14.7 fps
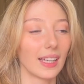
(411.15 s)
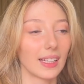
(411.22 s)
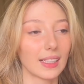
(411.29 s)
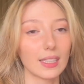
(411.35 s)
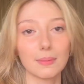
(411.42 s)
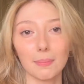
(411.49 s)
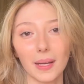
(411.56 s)

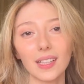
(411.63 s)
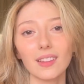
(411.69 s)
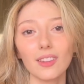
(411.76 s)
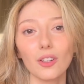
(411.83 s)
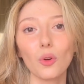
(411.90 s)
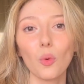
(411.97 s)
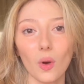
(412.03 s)

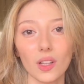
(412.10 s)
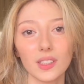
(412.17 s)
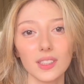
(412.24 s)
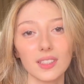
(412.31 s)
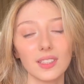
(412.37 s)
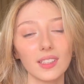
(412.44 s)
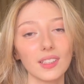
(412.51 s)
expect the
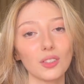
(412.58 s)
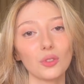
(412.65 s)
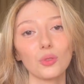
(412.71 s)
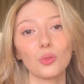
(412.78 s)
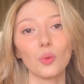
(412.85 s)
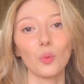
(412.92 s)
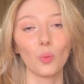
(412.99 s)
quality
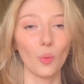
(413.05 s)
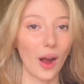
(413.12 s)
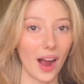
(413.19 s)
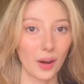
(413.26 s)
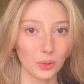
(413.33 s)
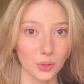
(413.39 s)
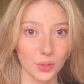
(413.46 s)
to
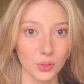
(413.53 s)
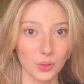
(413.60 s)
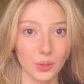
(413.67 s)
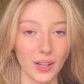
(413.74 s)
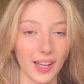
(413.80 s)
wow you,